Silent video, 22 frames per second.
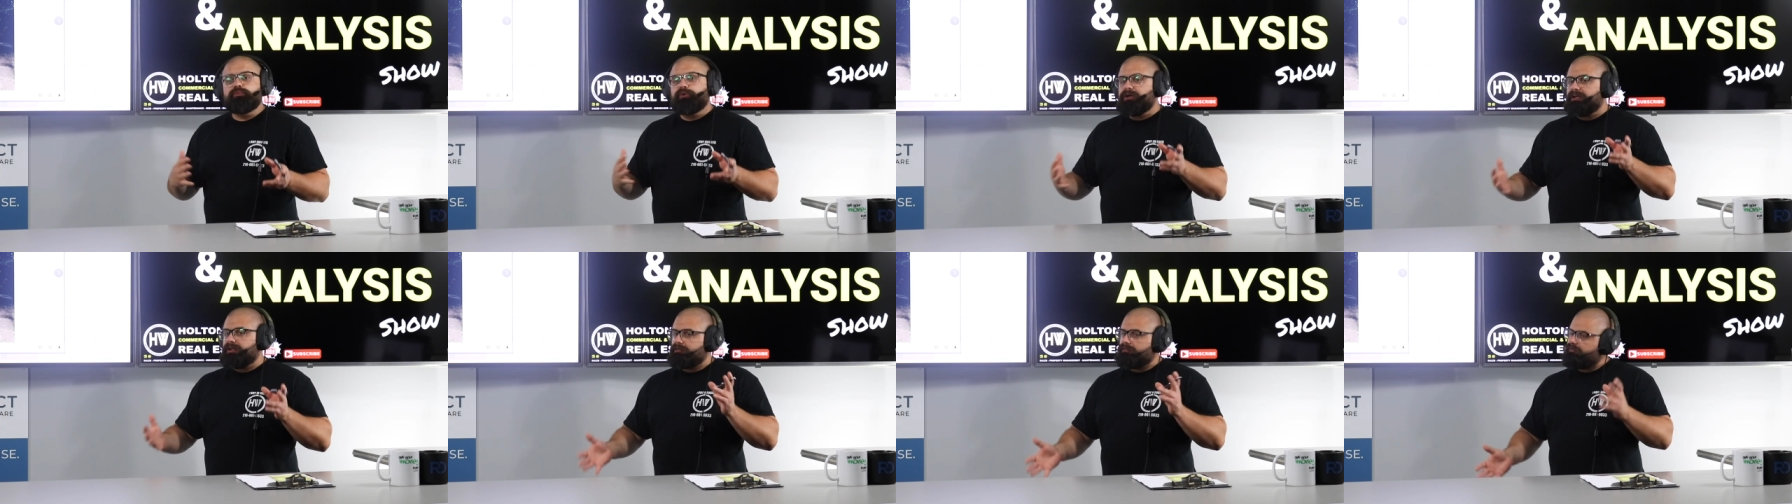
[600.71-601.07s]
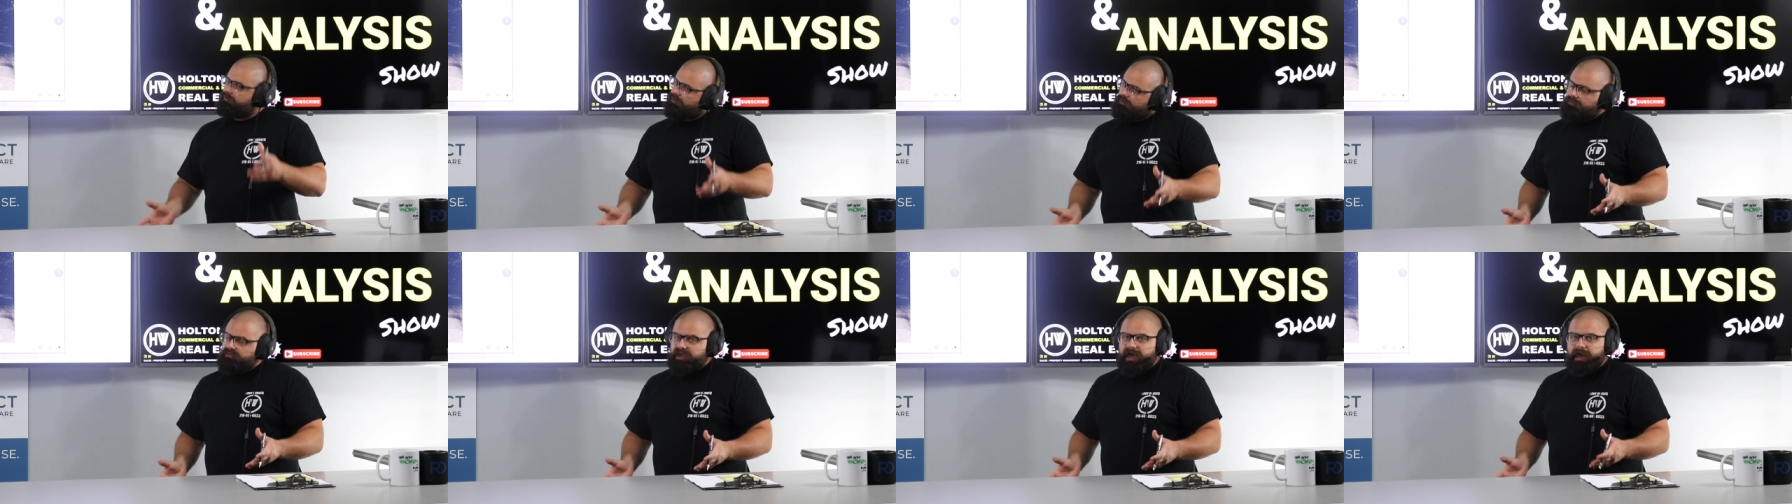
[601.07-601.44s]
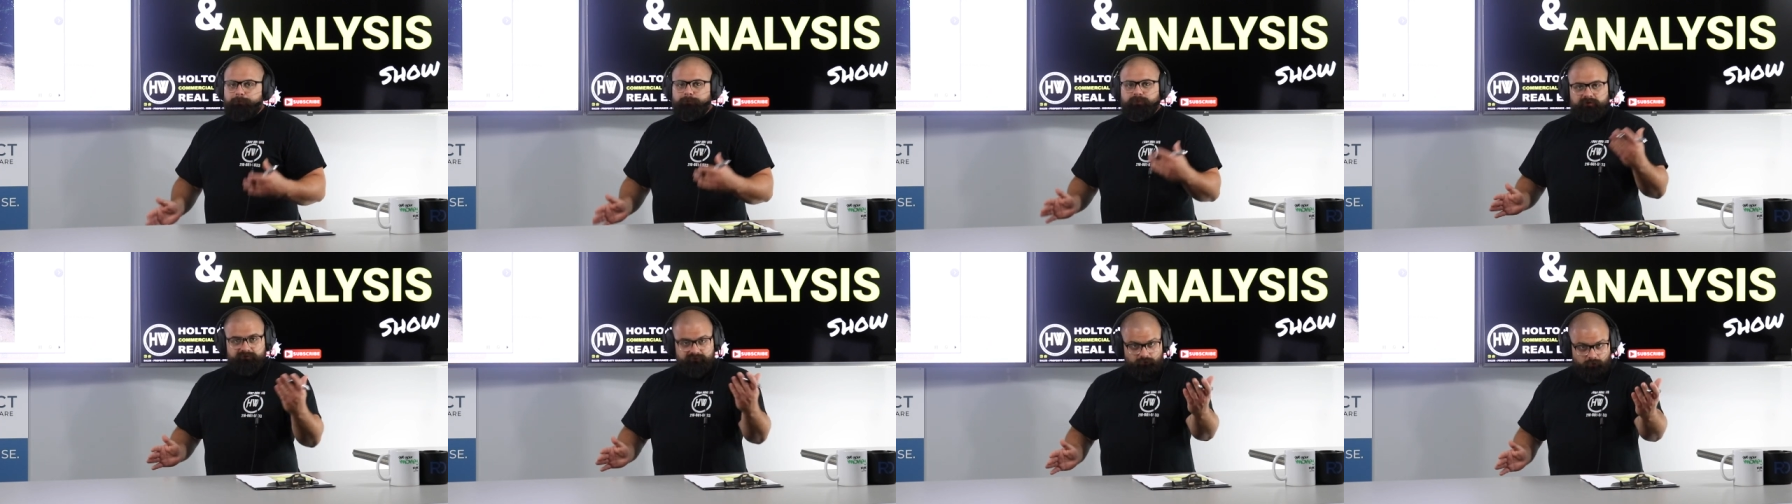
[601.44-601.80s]
we can do
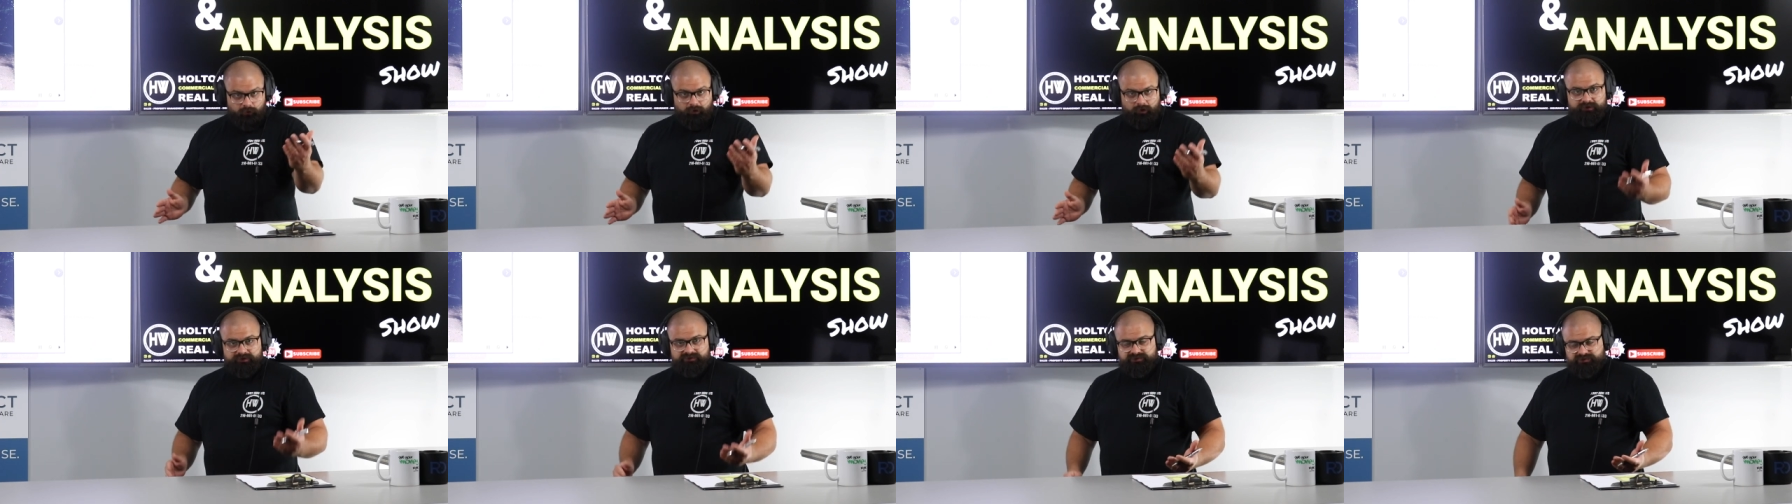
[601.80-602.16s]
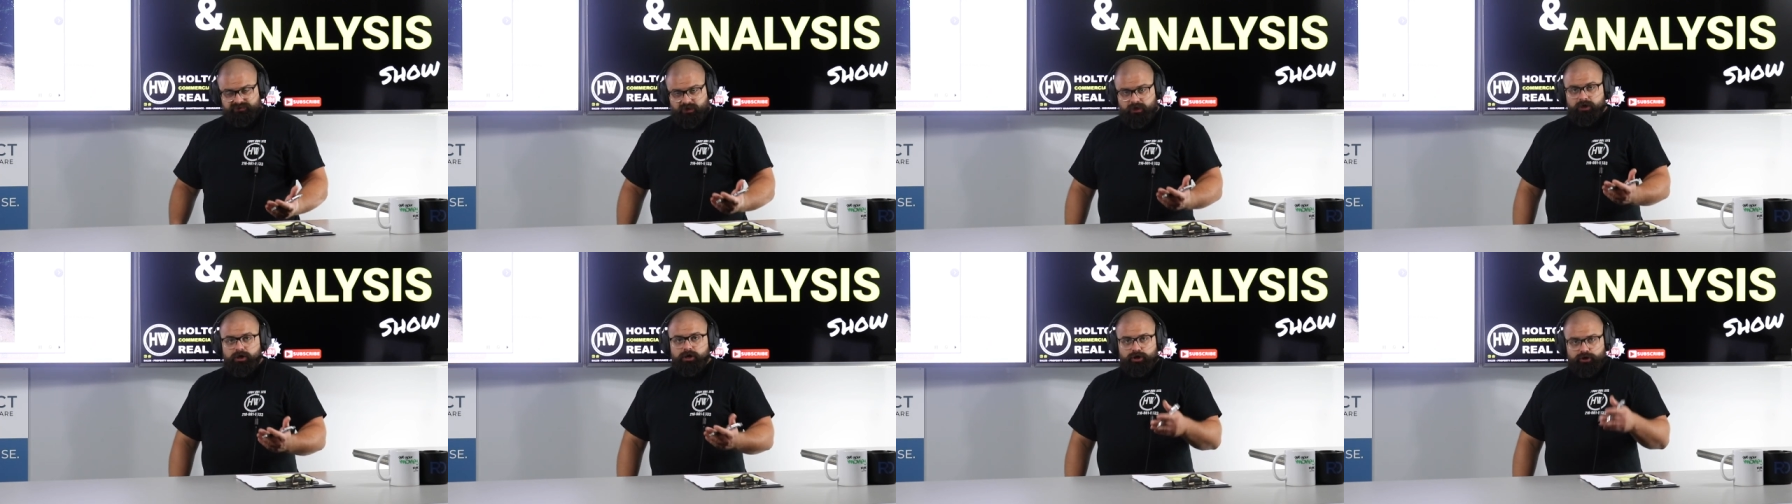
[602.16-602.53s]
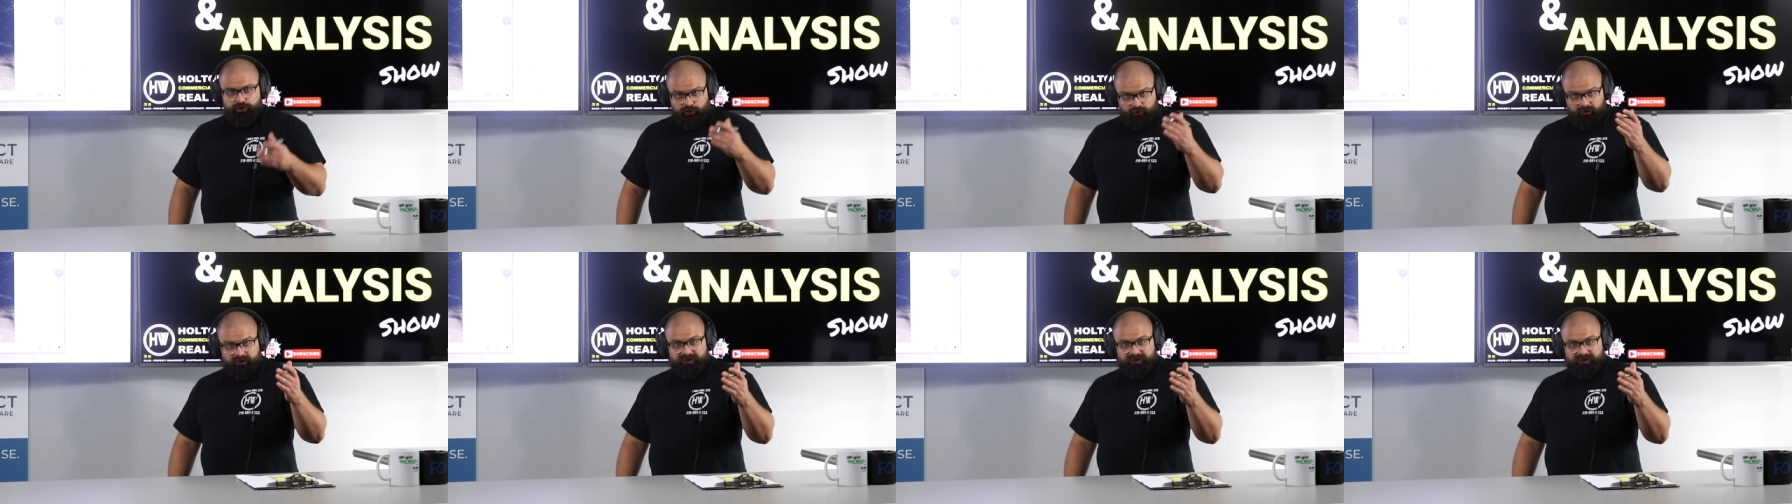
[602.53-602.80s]
that, but of course, you're